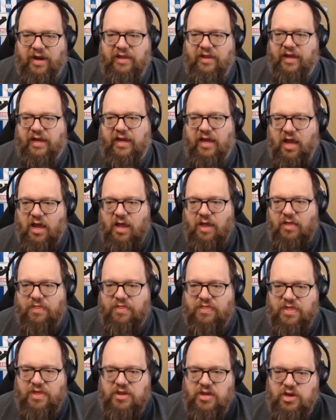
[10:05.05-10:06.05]
Like,
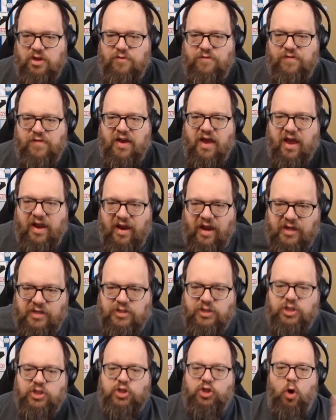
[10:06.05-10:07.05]
you've got
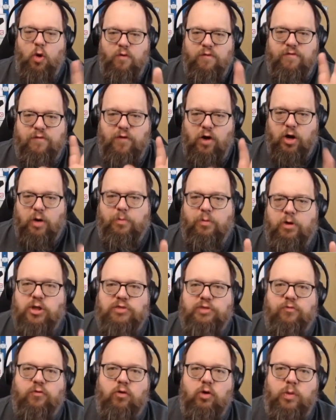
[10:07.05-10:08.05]
so far
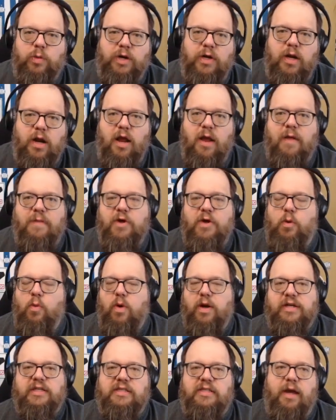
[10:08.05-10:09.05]
pushed forward that
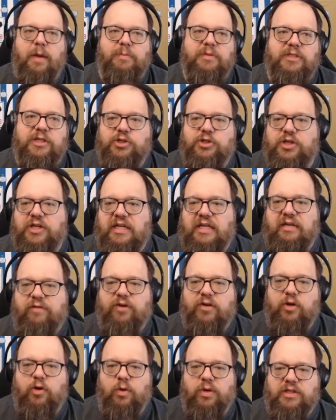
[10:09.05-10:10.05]
what is the opposition
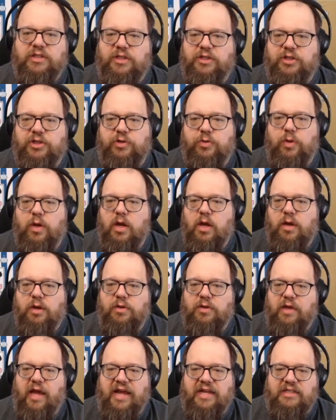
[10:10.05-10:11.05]
even going to do?
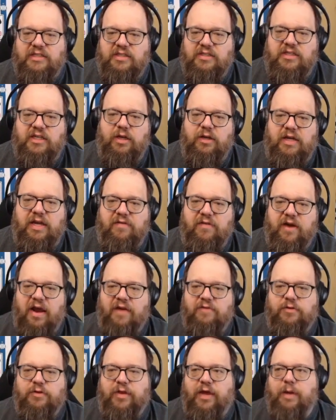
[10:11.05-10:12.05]
And still, even
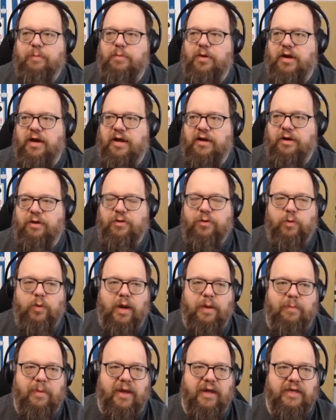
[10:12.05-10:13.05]
after that, Pereira, the
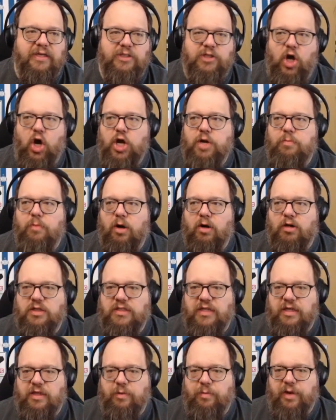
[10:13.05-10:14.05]
right back, is unmarked
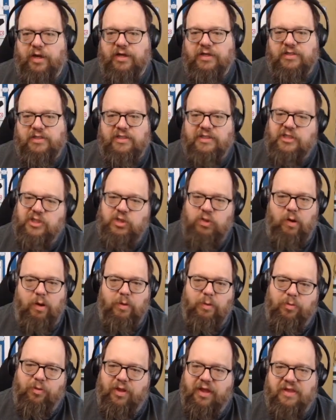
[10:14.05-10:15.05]
in the box. This is why we
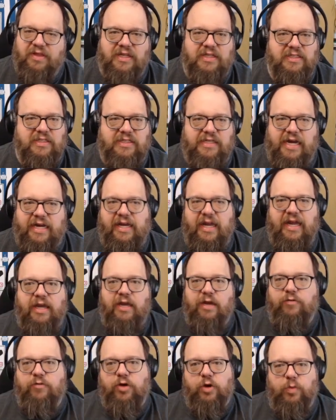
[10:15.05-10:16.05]
play these attacking
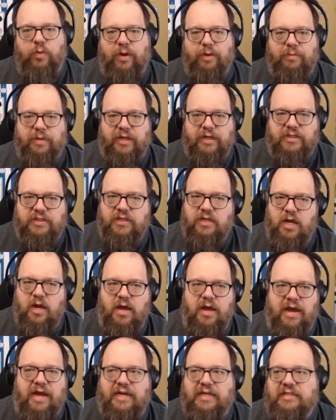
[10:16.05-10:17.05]
inverted wingbacks,
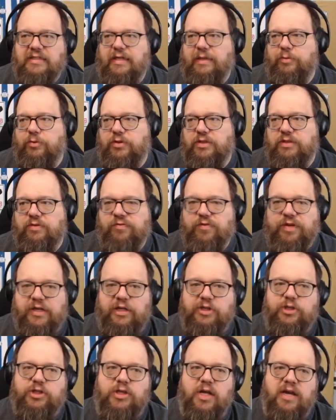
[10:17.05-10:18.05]
and he's able to
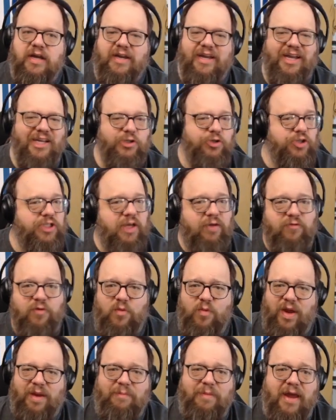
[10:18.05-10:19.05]
finish. Get yourself a
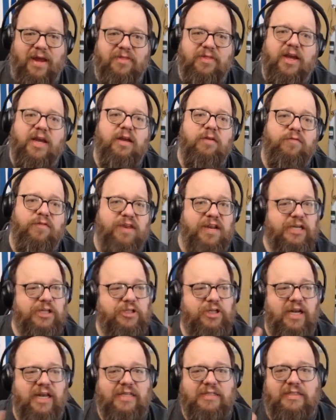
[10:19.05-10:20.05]
wingback that can finish
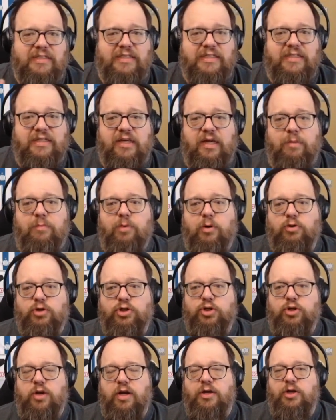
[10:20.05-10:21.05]
and has decent
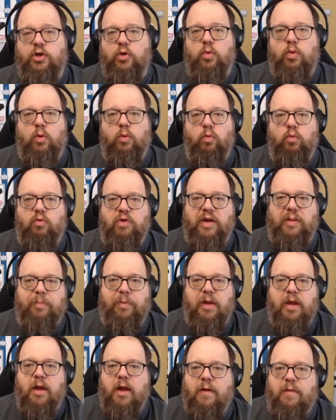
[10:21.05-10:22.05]
composure, and you will reap
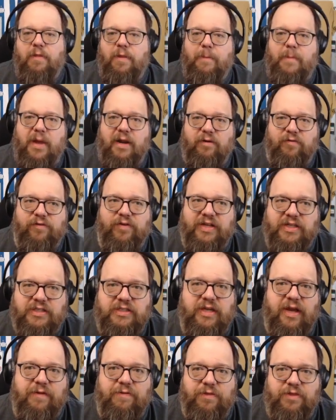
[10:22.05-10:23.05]
the benefits
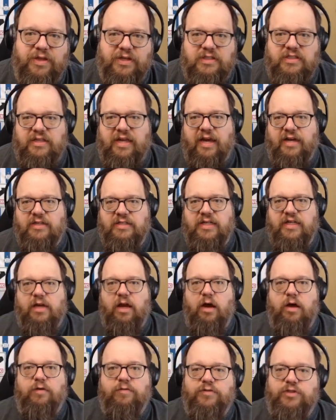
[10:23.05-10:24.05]
in this tactic
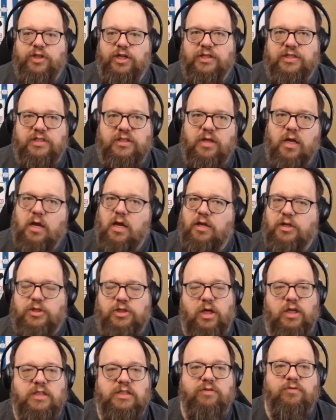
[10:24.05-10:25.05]
of just
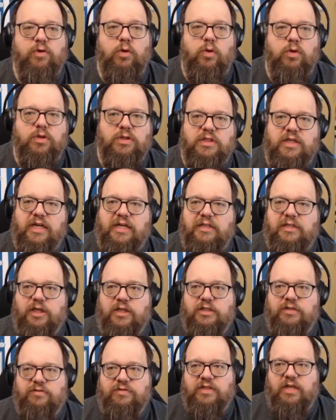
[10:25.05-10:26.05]
tons of goals and
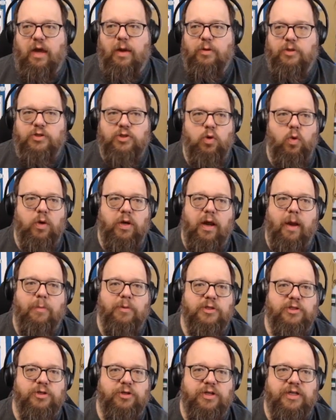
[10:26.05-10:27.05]
tons of scoring
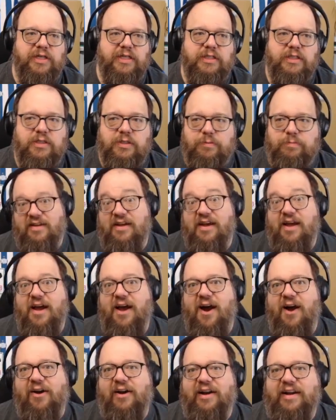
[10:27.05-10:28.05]
opportunities.
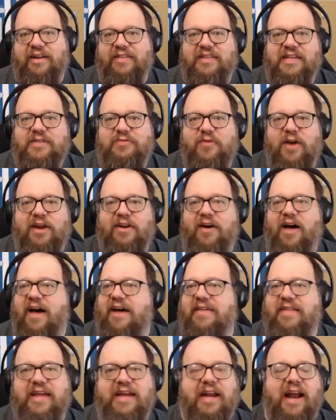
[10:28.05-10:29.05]
All right, in this final
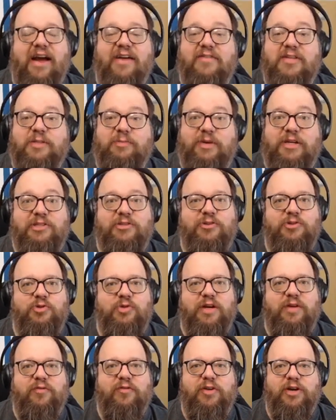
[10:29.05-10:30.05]
highlight, I have a special
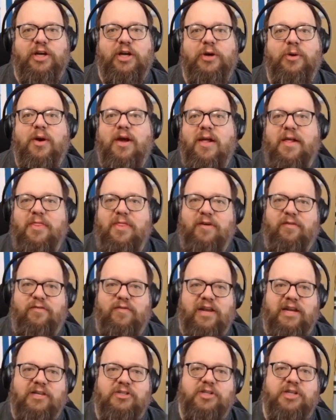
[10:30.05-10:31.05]
treat for you. The
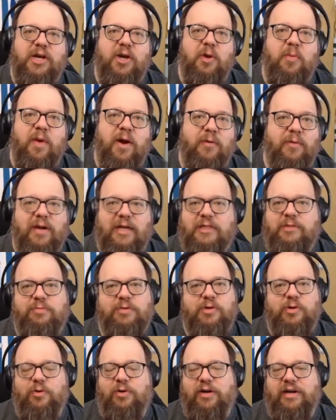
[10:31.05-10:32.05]
finish here by
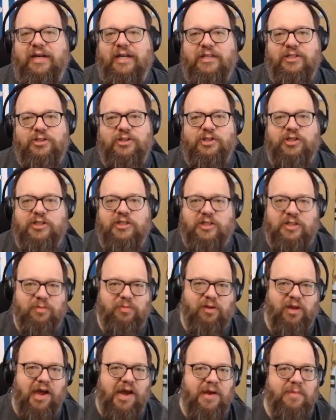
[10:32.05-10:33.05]
Raspadori is just
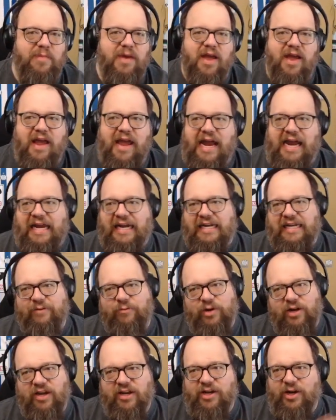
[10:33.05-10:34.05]
sublime. And we're
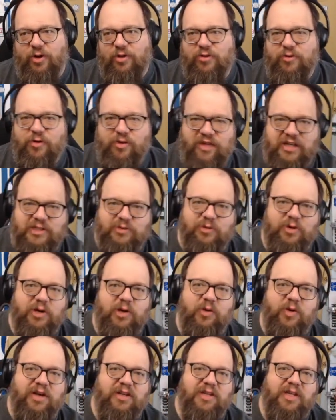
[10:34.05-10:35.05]
going to go through this one
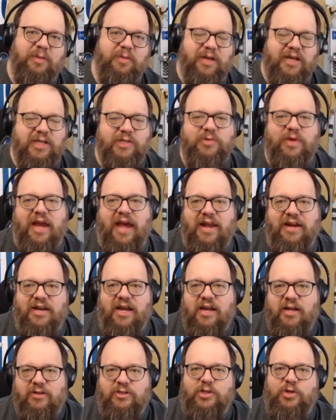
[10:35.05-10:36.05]
quickly because we had
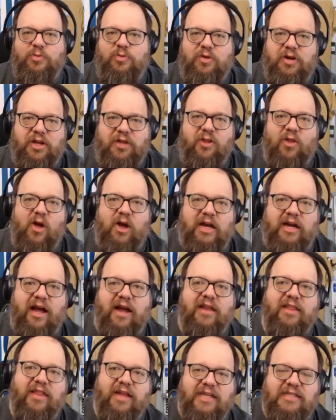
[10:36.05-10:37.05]
two pretty long
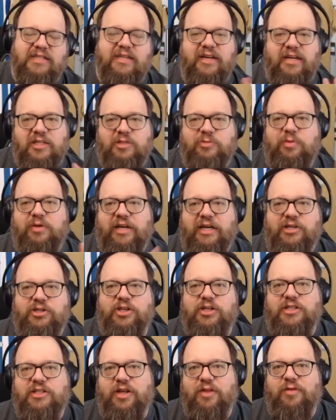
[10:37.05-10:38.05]
highlights and
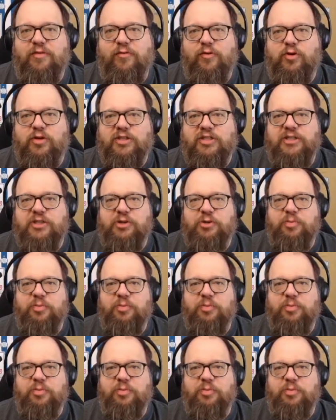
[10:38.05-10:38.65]
explanations on the first two.